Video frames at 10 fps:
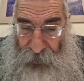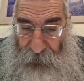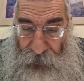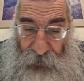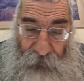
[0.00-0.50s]

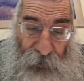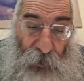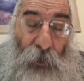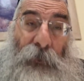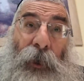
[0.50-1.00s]
Even
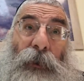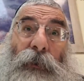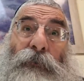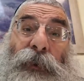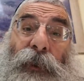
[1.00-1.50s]
though
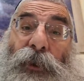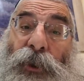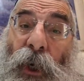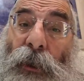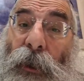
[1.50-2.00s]
Poda
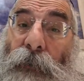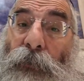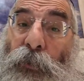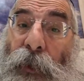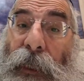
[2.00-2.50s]

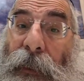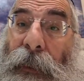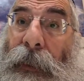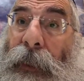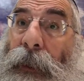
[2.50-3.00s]
besholom
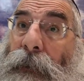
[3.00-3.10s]
really